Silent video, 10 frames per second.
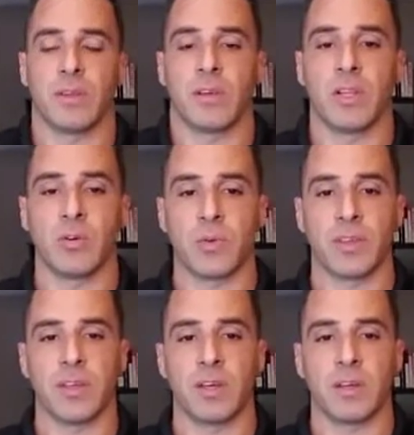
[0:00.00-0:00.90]
along
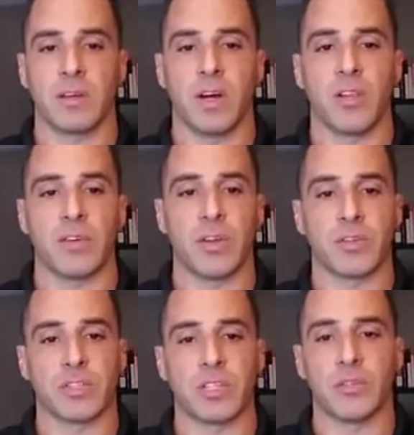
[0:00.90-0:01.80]
with all of our other
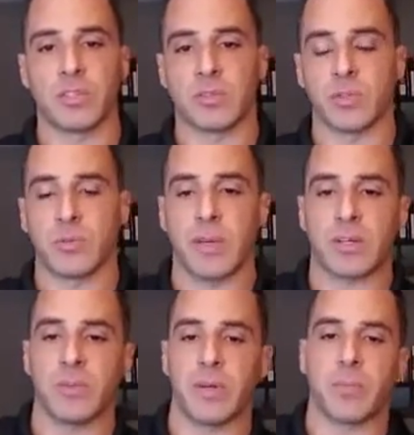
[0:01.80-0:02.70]
solutions with
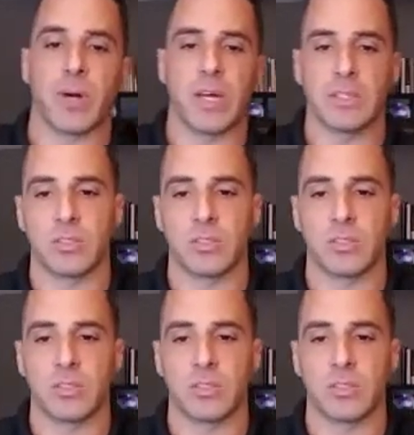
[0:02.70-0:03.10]
Spectrum Enterprise.